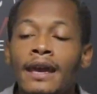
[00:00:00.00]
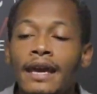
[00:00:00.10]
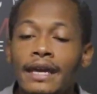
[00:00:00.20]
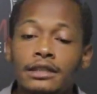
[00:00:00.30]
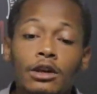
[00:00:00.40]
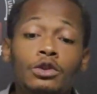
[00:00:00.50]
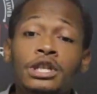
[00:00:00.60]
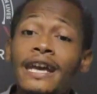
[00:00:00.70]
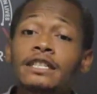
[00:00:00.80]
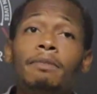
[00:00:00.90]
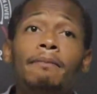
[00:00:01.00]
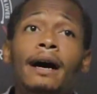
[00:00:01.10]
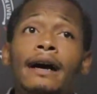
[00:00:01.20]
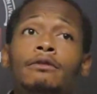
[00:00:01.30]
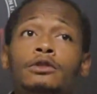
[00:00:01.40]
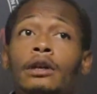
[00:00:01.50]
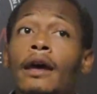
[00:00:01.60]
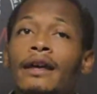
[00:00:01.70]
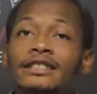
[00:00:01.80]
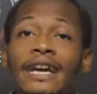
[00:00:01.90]
And so changing my
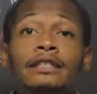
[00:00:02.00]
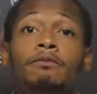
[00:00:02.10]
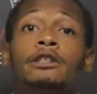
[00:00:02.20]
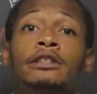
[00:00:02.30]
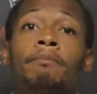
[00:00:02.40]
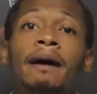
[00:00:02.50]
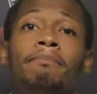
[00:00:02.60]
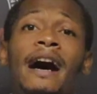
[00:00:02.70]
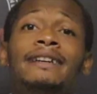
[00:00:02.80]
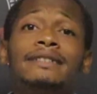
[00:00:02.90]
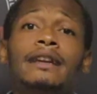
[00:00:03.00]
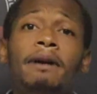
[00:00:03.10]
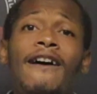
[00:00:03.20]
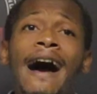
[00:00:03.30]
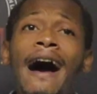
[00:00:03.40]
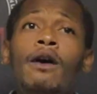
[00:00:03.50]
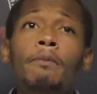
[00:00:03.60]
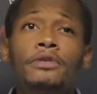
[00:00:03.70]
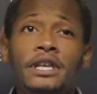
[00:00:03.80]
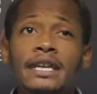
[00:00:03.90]
mindset about how
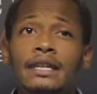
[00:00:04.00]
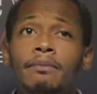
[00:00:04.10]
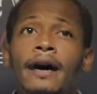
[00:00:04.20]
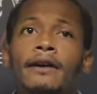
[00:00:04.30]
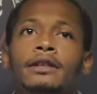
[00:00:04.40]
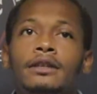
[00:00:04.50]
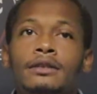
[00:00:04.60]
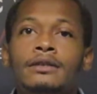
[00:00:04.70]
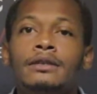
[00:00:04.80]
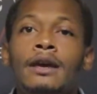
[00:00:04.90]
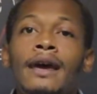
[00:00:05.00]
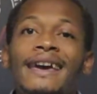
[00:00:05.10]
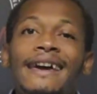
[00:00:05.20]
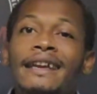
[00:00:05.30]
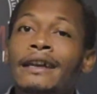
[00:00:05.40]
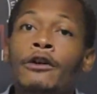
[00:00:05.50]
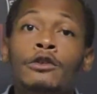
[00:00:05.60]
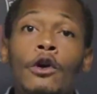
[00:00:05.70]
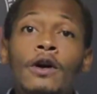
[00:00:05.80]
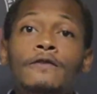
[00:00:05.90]
I'm thinking about this, and
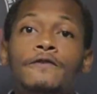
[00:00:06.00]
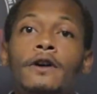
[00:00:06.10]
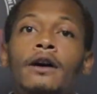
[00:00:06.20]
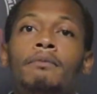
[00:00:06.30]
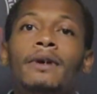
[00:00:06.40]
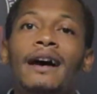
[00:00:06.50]
going from